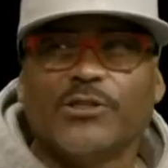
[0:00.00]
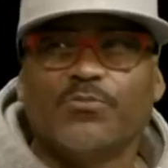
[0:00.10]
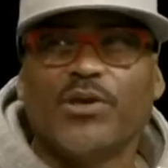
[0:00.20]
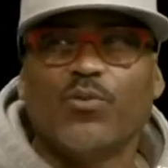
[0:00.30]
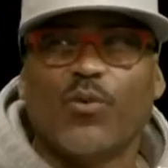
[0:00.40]

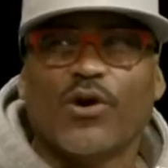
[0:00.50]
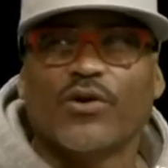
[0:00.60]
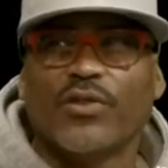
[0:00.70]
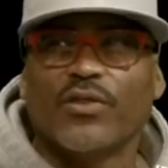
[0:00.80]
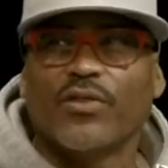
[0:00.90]
be worth
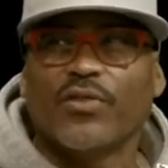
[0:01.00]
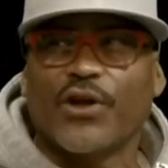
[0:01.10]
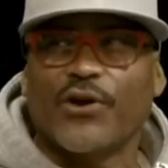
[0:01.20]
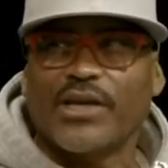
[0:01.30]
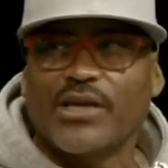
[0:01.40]

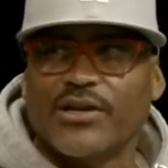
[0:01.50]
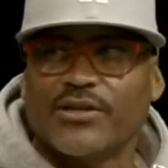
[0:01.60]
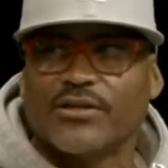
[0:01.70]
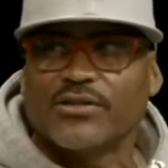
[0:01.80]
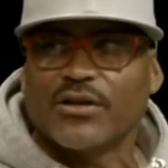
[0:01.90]
30
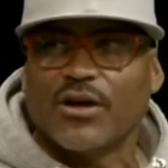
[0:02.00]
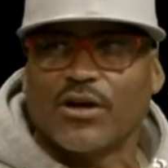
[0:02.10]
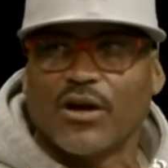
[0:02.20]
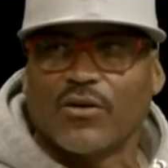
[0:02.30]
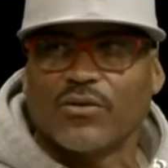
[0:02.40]
years ago?